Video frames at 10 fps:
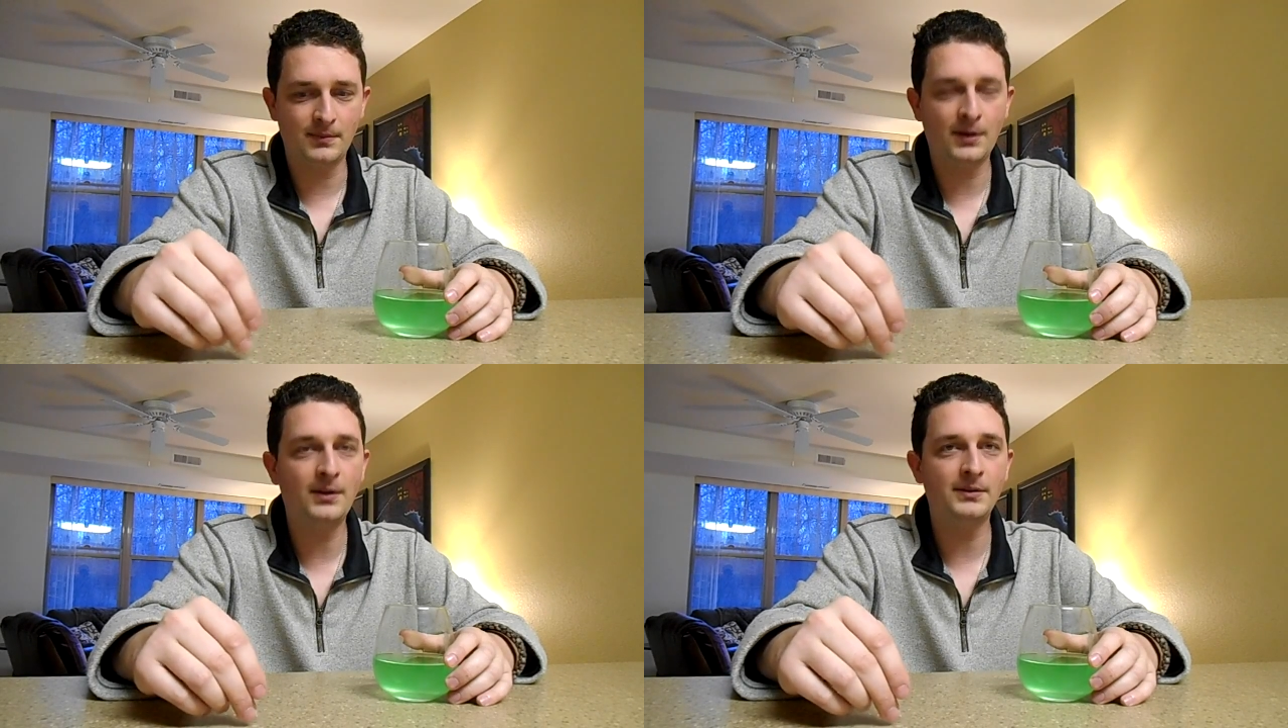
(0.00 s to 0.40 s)

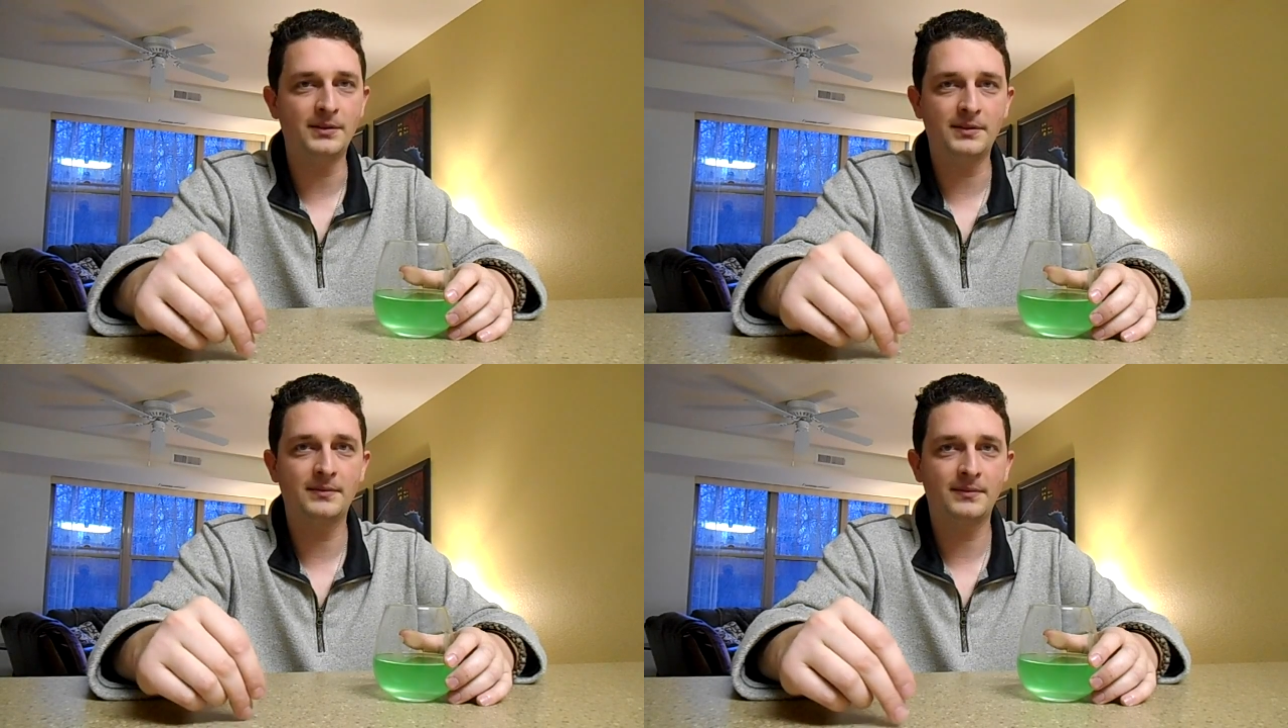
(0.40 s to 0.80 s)

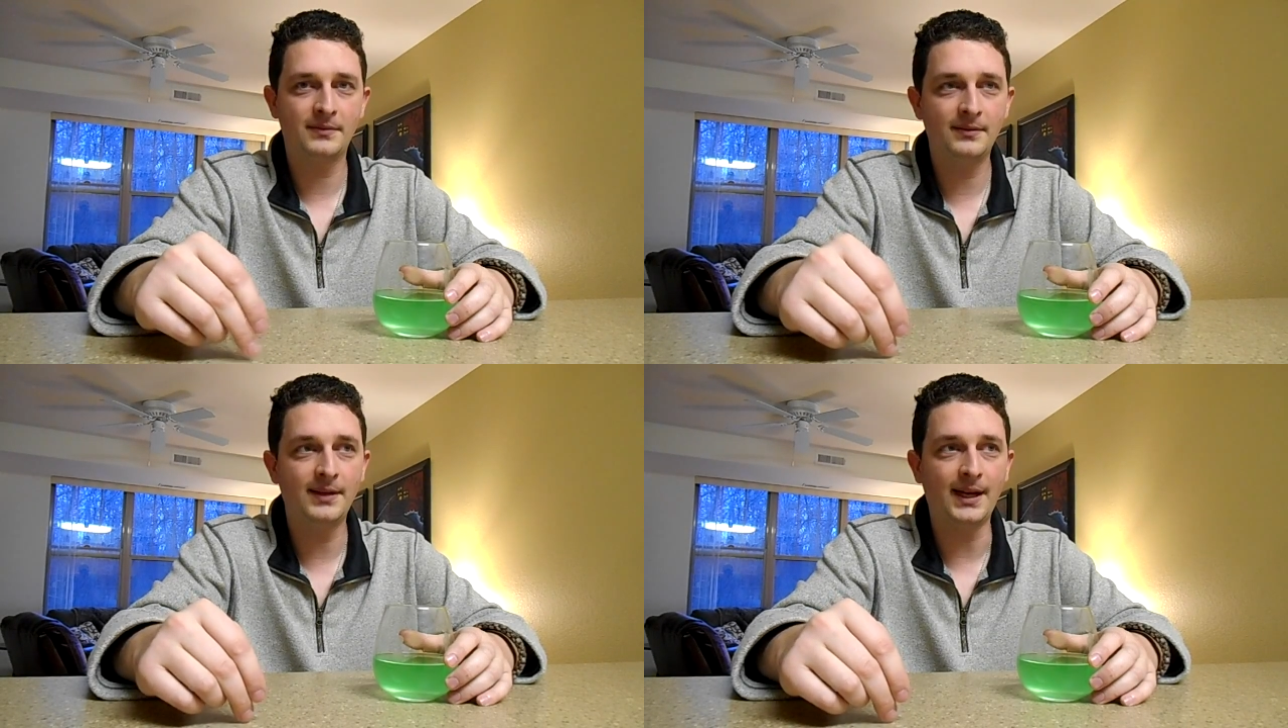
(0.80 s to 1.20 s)
halt
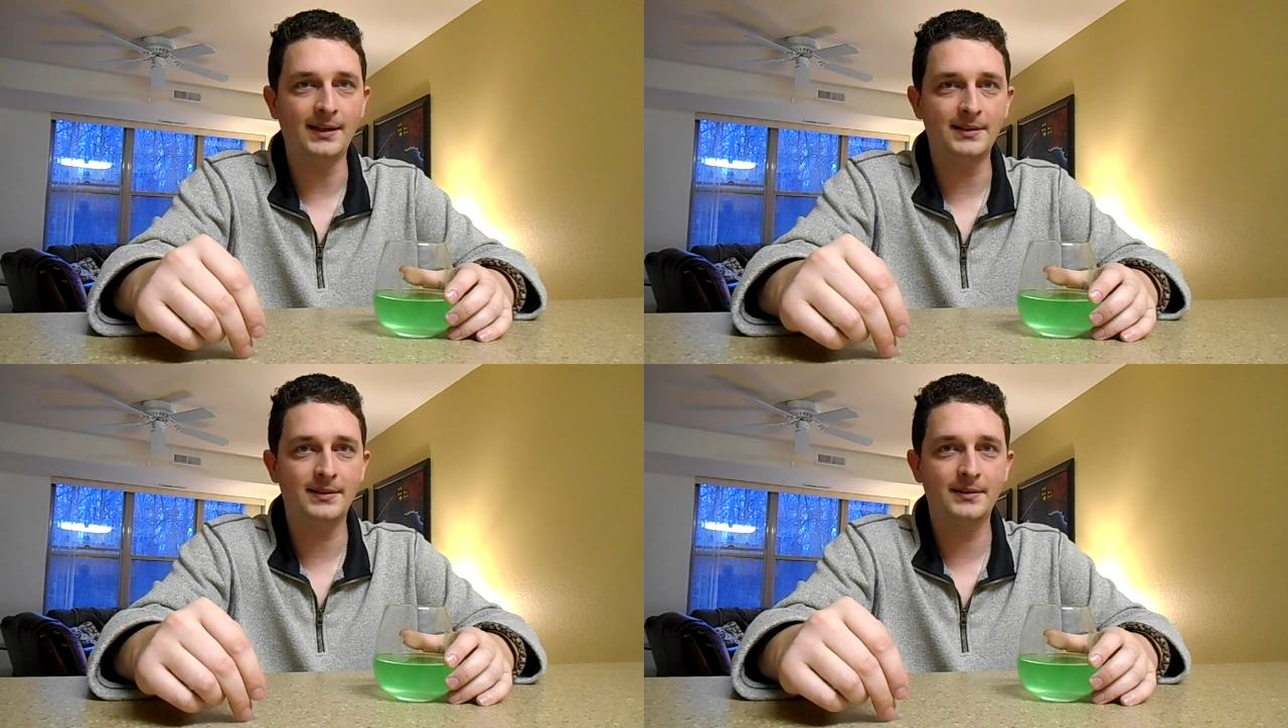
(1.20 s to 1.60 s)

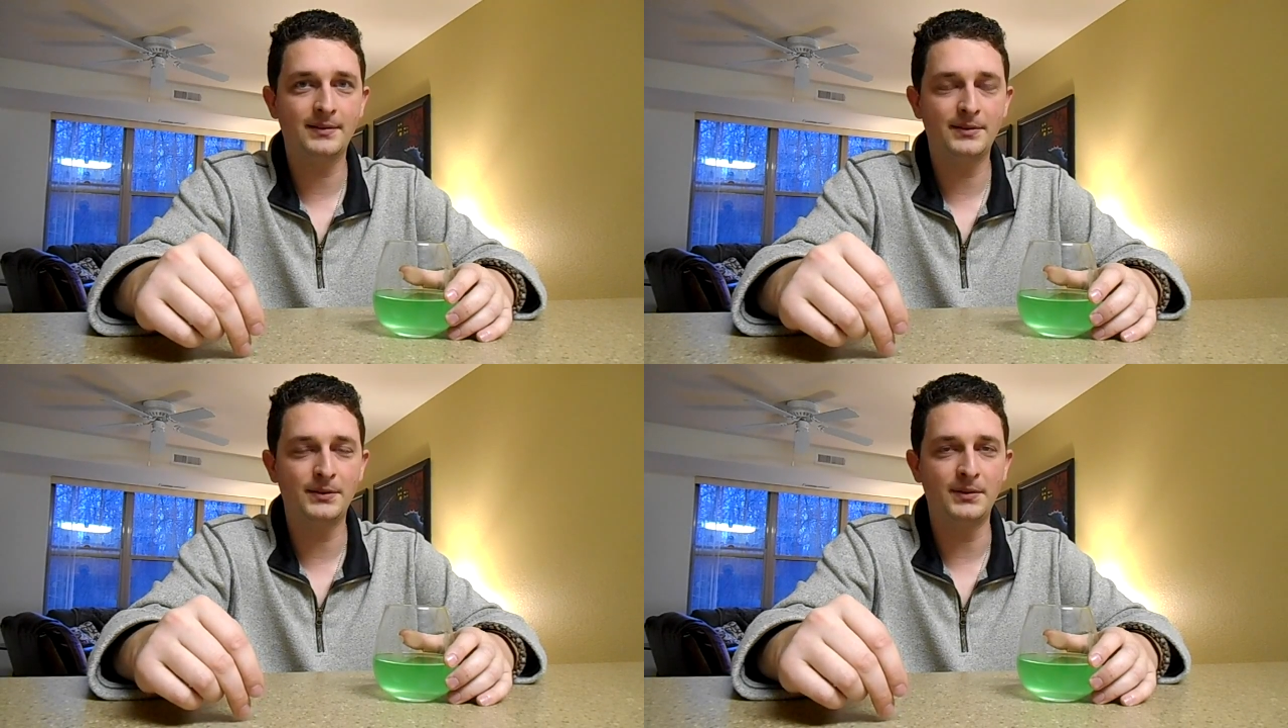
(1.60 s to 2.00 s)
that
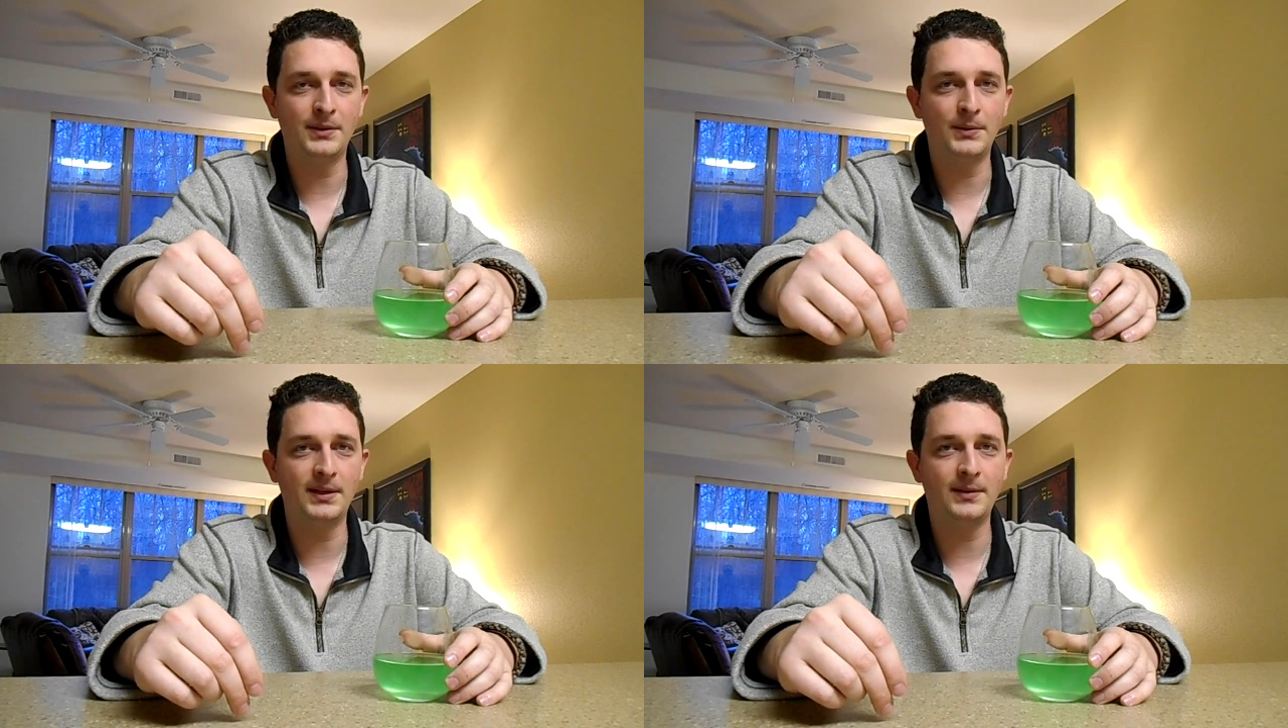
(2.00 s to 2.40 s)
to a
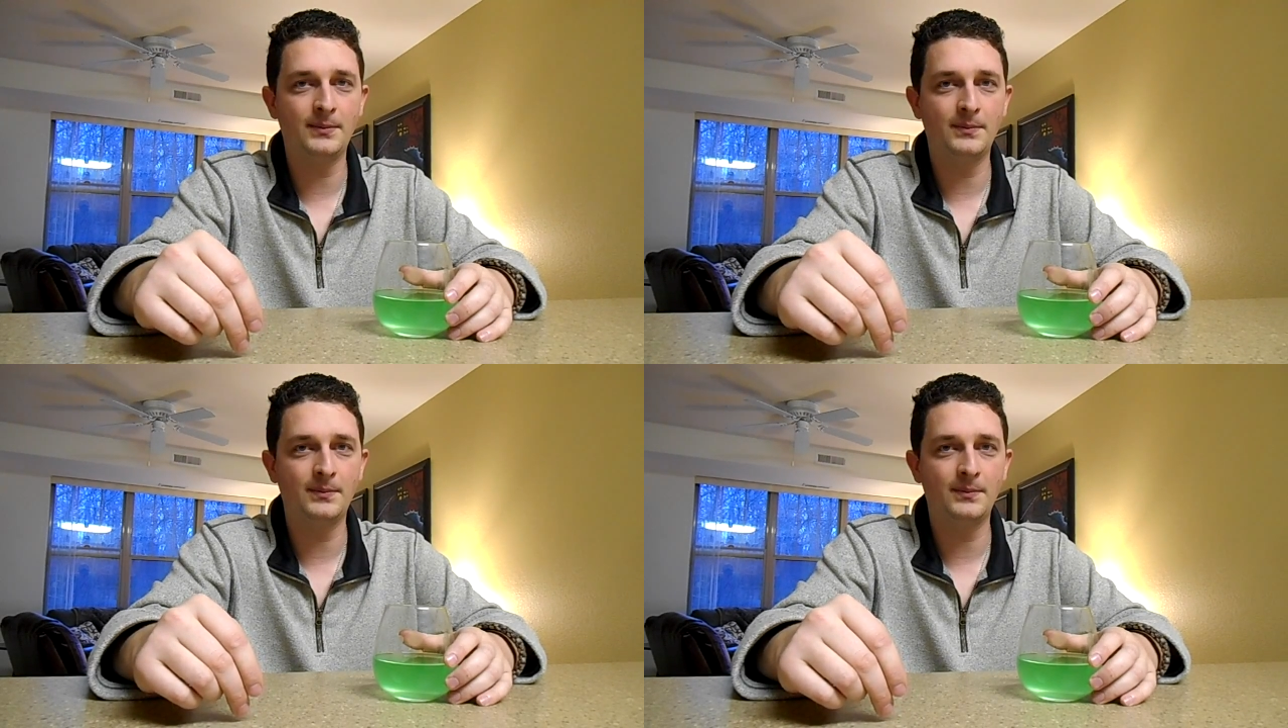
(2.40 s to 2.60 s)
degree,